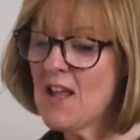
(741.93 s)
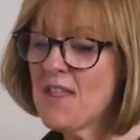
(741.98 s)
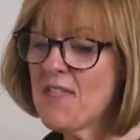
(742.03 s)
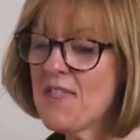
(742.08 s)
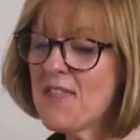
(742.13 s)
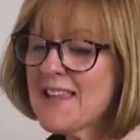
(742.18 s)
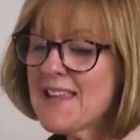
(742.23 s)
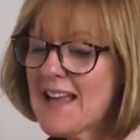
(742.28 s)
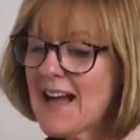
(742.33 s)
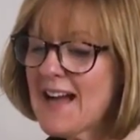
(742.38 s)

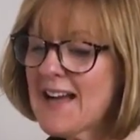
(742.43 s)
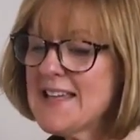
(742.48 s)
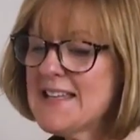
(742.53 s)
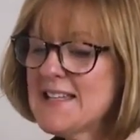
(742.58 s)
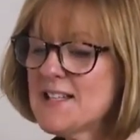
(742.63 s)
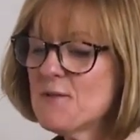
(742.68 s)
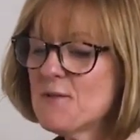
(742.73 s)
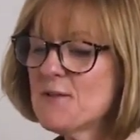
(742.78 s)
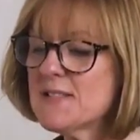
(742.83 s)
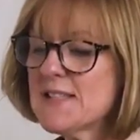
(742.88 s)
The guide
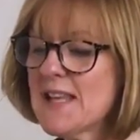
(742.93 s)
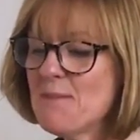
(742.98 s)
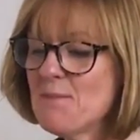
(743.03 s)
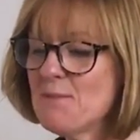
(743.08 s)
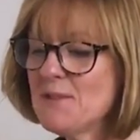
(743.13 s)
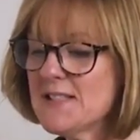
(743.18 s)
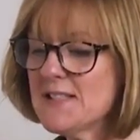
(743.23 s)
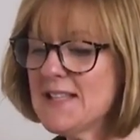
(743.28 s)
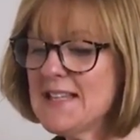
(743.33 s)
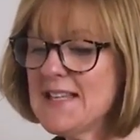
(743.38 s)
who is able
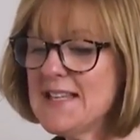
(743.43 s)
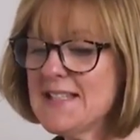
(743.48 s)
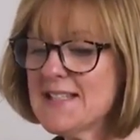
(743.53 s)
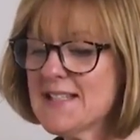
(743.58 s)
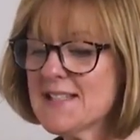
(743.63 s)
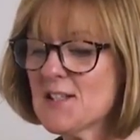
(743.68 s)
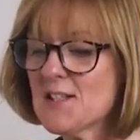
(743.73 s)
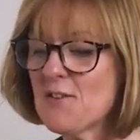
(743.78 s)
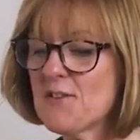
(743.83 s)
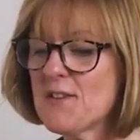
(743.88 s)
to lead
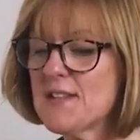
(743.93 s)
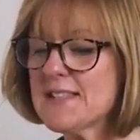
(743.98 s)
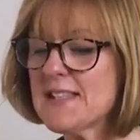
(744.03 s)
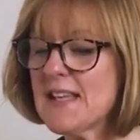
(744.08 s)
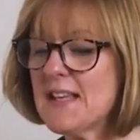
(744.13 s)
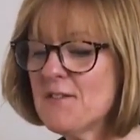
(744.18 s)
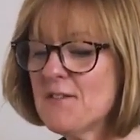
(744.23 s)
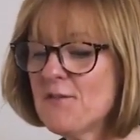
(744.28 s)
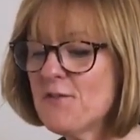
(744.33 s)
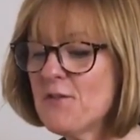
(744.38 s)
us on this
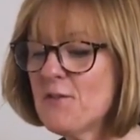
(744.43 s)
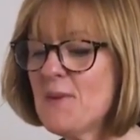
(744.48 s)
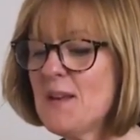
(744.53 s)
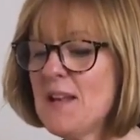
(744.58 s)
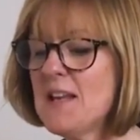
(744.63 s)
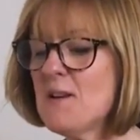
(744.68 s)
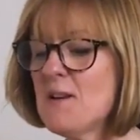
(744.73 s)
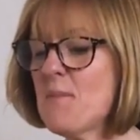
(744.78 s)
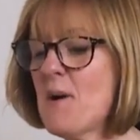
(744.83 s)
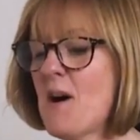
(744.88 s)

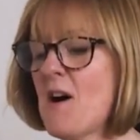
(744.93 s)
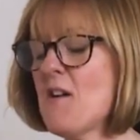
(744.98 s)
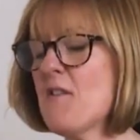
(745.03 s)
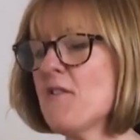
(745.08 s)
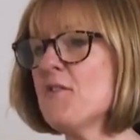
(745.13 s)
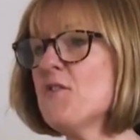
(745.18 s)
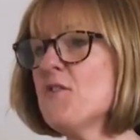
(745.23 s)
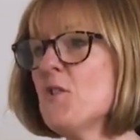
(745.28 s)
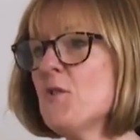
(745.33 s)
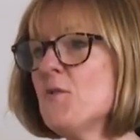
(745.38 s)
unfamiliar path
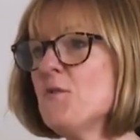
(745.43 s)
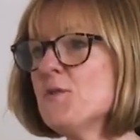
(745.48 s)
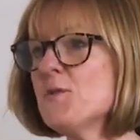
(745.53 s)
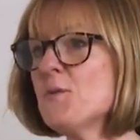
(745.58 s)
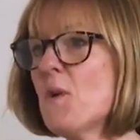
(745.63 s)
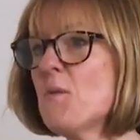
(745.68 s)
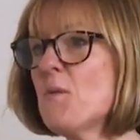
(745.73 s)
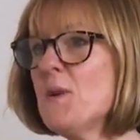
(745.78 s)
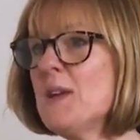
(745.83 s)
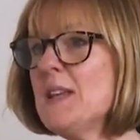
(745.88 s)
knows
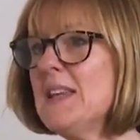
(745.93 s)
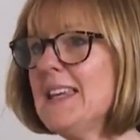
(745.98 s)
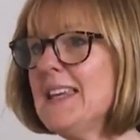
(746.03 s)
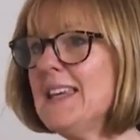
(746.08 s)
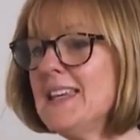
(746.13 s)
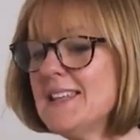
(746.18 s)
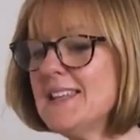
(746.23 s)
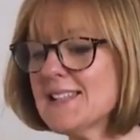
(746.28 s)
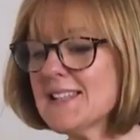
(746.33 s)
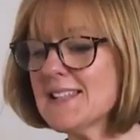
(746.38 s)
what we
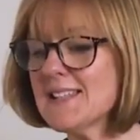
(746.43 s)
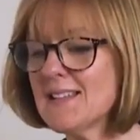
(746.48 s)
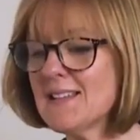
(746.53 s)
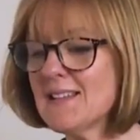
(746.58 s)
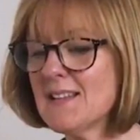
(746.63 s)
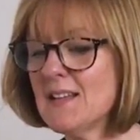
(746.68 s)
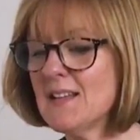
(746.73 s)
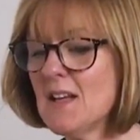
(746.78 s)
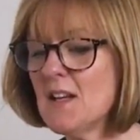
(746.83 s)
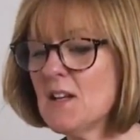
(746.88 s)
need.
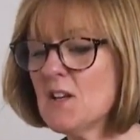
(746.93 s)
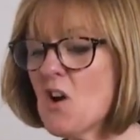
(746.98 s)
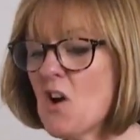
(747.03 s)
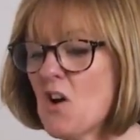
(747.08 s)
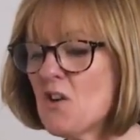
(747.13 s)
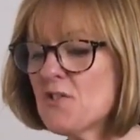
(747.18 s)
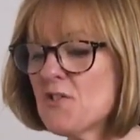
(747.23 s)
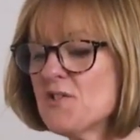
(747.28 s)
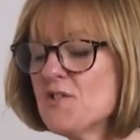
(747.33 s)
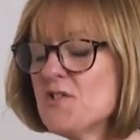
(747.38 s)

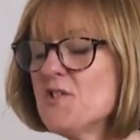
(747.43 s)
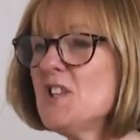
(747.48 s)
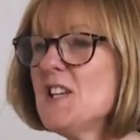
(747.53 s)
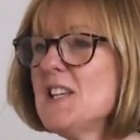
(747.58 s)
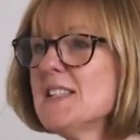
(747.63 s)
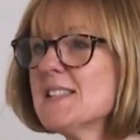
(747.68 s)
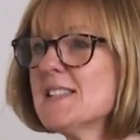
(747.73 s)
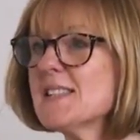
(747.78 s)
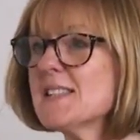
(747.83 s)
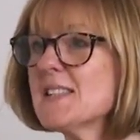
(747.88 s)
God,
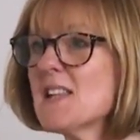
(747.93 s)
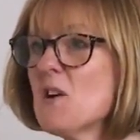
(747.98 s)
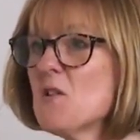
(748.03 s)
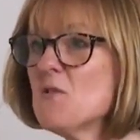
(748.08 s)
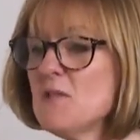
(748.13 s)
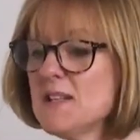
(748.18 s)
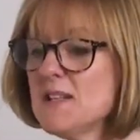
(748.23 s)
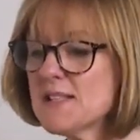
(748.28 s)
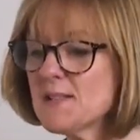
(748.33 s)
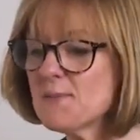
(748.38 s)
Jesus, the
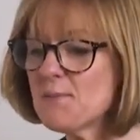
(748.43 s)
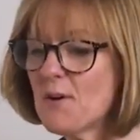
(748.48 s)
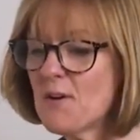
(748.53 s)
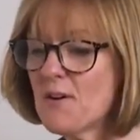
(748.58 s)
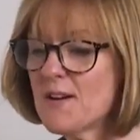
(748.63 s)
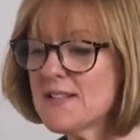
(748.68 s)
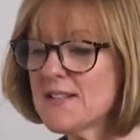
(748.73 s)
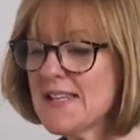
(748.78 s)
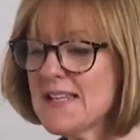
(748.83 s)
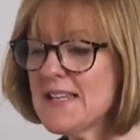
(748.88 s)
Holy
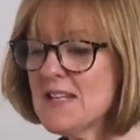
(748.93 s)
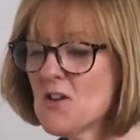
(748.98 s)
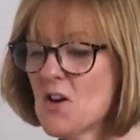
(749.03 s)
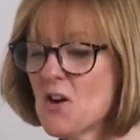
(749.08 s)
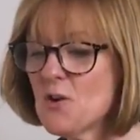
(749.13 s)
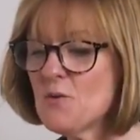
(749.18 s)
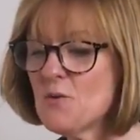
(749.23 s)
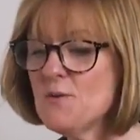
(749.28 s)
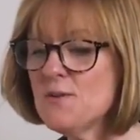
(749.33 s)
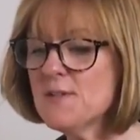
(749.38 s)
Spirit, He
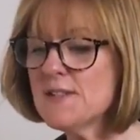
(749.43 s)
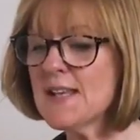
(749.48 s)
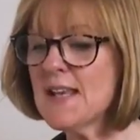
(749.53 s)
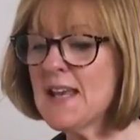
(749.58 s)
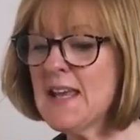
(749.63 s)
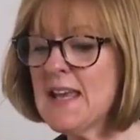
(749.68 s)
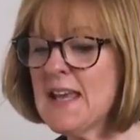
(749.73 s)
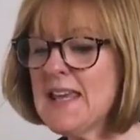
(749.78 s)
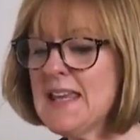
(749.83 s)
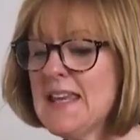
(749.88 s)
knows.
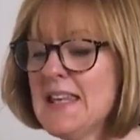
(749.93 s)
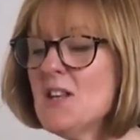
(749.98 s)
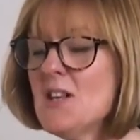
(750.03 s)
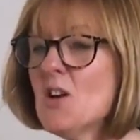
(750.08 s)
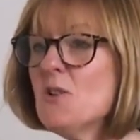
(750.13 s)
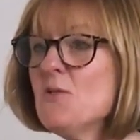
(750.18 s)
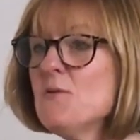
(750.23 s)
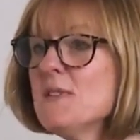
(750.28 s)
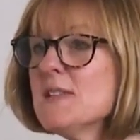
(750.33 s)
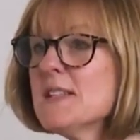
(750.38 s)
He
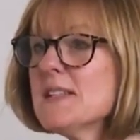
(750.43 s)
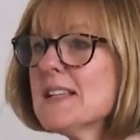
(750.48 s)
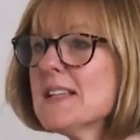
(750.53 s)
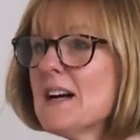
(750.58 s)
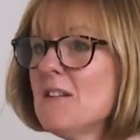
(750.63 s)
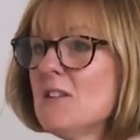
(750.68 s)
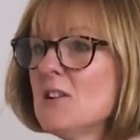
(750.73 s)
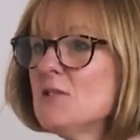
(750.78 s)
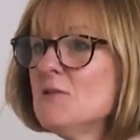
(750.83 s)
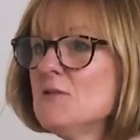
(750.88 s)
knows that
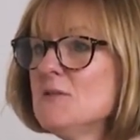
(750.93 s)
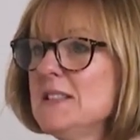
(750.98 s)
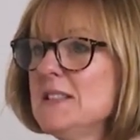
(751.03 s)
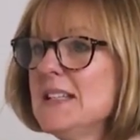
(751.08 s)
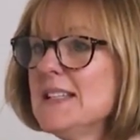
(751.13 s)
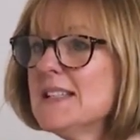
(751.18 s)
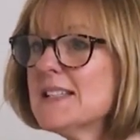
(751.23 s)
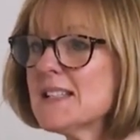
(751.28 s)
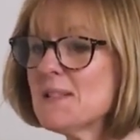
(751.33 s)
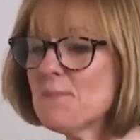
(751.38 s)
our load
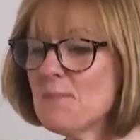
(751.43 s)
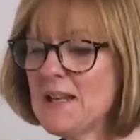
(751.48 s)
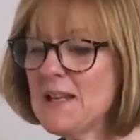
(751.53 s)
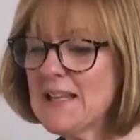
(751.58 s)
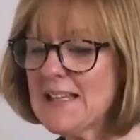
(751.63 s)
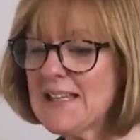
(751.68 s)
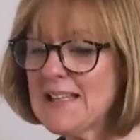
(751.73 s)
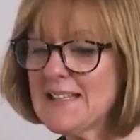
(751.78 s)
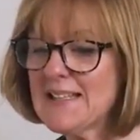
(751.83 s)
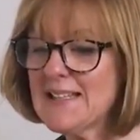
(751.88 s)
needs to be
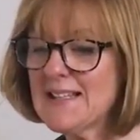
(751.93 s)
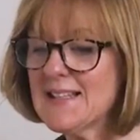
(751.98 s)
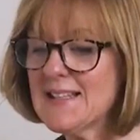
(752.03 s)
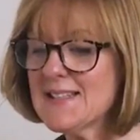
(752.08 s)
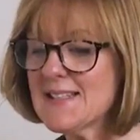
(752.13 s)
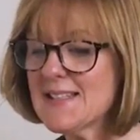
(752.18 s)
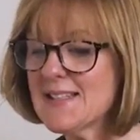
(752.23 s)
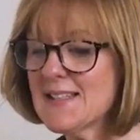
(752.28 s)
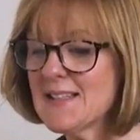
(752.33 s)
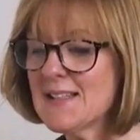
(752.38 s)

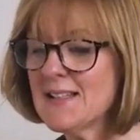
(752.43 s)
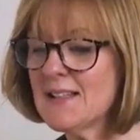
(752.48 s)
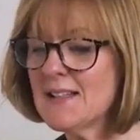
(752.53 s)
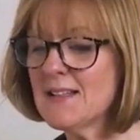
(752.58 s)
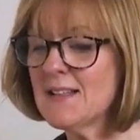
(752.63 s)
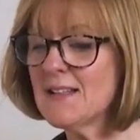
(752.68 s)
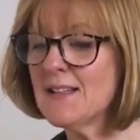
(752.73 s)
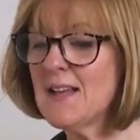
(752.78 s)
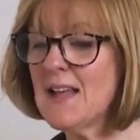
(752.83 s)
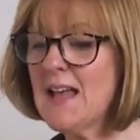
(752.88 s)
lightened.
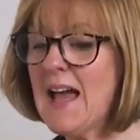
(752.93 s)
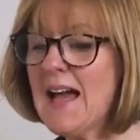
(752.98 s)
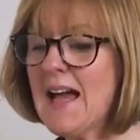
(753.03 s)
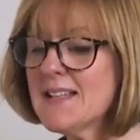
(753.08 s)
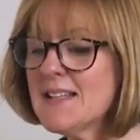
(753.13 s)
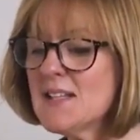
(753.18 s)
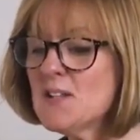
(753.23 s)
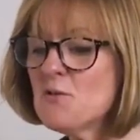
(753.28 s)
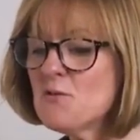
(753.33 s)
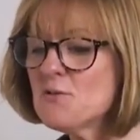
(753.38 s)
And
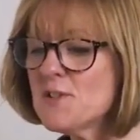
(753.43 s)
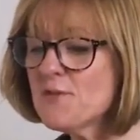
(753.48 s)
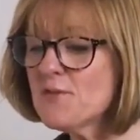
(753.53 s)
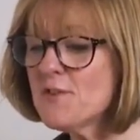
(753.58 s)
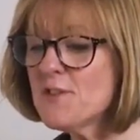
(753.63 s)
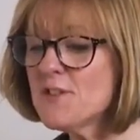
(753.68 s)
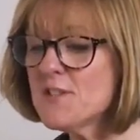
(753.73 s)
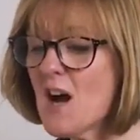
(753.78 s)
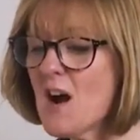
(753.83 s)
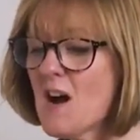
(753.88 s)
in order for
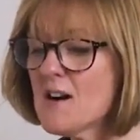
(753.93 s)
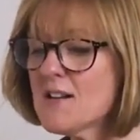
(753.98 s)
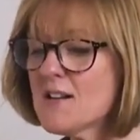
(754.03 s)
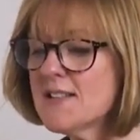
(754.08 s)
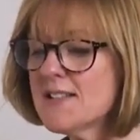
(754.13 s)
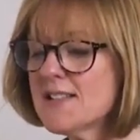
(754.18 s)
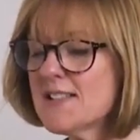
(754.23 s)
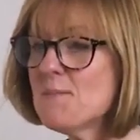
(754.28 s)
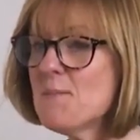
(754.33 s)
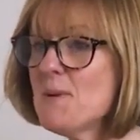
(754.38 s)

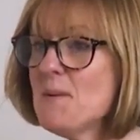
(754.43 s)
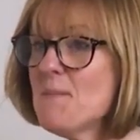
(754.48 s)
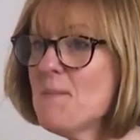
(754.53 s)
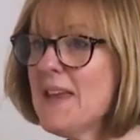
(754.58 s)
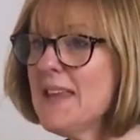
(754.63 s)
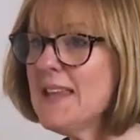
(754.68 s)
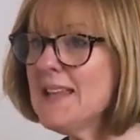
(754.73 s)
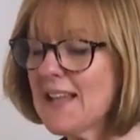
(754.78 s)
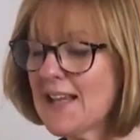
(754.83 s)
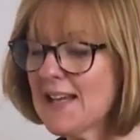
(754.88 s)
darkness to be
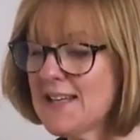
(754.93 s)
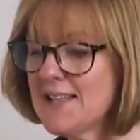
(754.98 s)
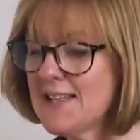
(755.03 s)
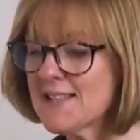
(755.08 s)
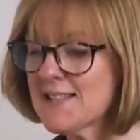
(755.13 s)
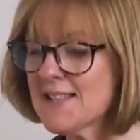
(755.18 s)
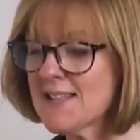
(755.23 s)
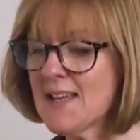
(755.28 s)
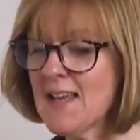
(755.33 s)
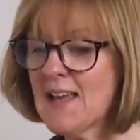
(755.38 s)
made
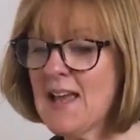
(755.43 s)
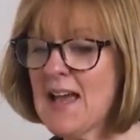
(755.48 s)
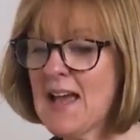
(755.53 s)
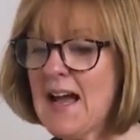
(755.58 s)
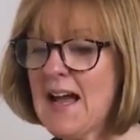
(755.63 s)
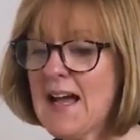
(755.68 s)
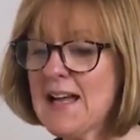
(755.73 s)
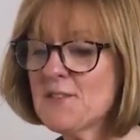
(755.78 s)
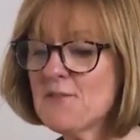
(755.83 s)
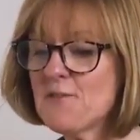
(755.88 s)
light
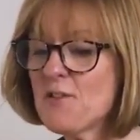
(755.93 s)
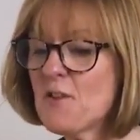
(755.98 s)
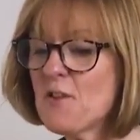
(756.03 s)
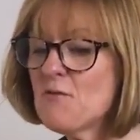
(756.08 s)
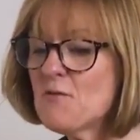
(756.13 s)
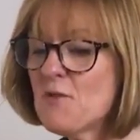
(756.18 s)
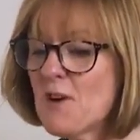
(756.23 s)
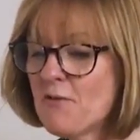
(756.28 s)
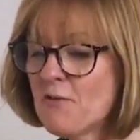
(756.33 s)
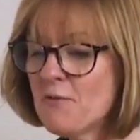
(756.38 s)
and for the
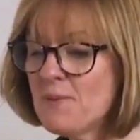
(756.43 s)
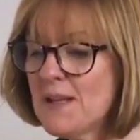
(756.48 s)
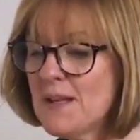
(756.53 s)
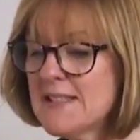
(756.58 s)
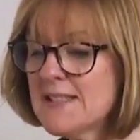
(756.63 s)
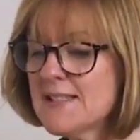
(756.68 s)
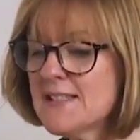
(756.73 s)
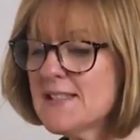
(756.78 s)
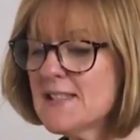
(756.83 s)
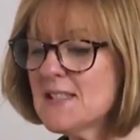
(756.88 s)
rough
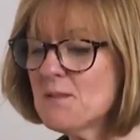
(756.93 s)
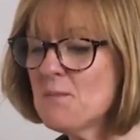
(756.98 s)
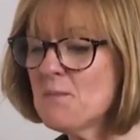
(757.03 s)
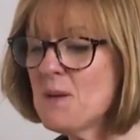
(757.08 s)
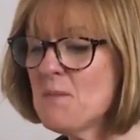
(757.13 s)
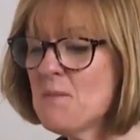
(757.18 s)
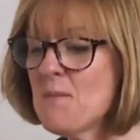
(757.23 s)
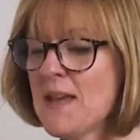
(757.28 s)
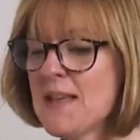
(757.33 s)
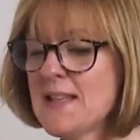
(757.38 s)
places to be
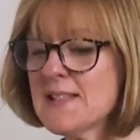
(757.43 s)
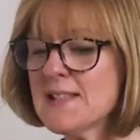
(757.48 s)
made